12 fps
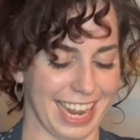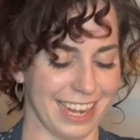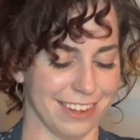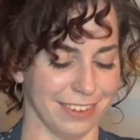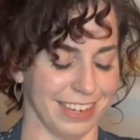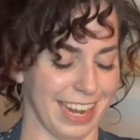
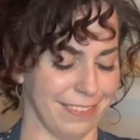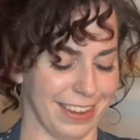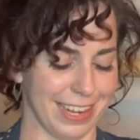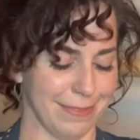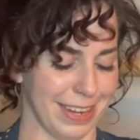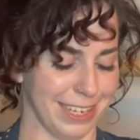don't have
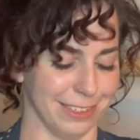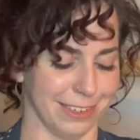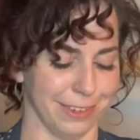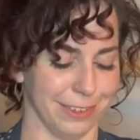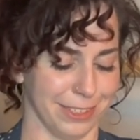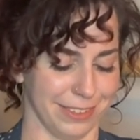any major
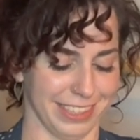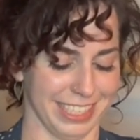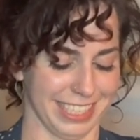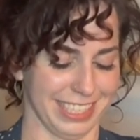goals with this